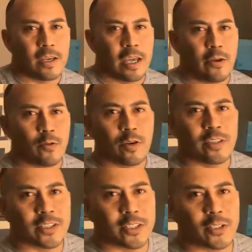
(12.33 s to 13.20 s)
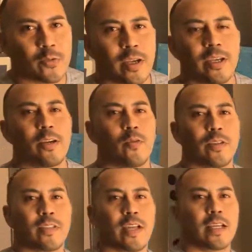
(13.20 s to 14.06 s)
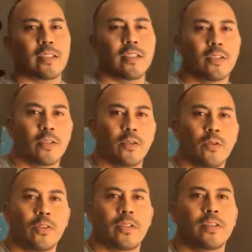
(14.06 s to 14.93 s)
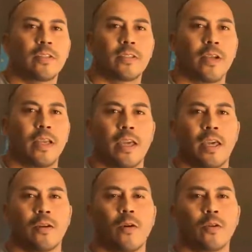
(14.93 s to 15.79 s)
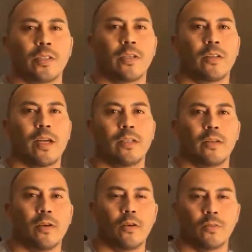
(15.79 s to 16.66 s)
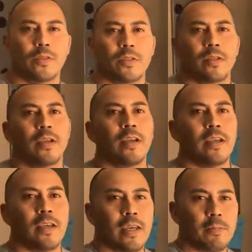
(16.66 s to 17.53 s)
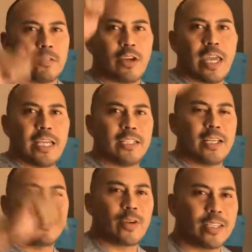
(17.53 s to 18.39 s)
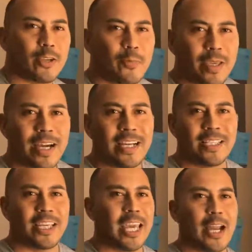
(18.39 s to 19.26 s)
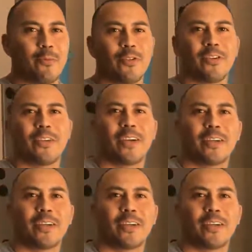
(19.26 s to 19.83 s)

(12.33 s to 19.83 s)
Hey everyone, this is Ray here with Tax-Lien Solutions and Wholesale Land and Homes. And Mr. AJ is right there behind the camera there.